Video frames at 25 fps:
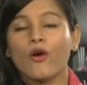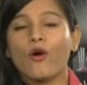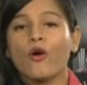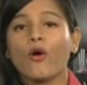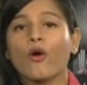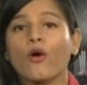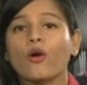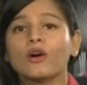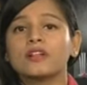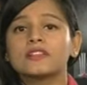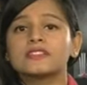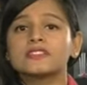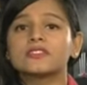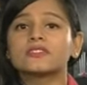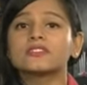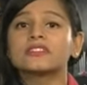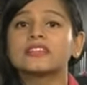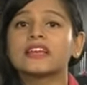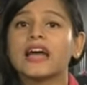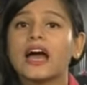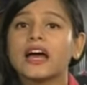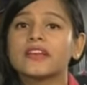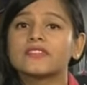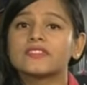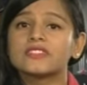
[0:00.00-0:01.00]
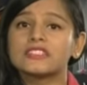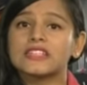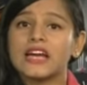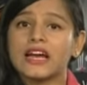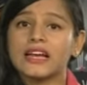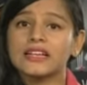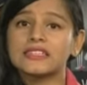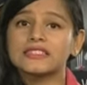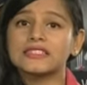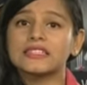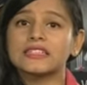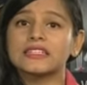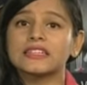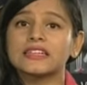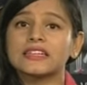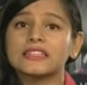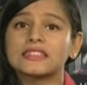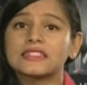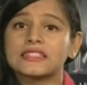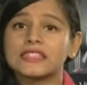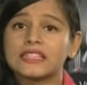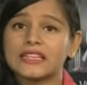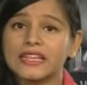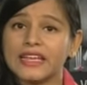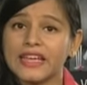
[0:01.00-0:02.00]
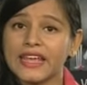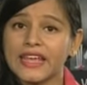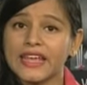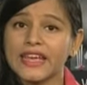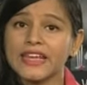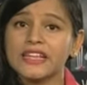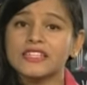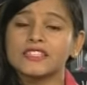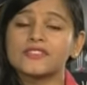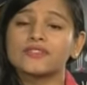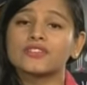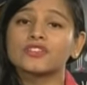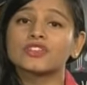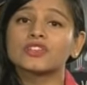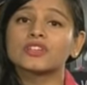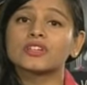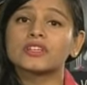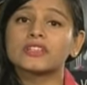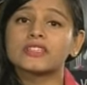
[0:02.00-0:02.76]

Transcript: Also, the advertising is an aid for the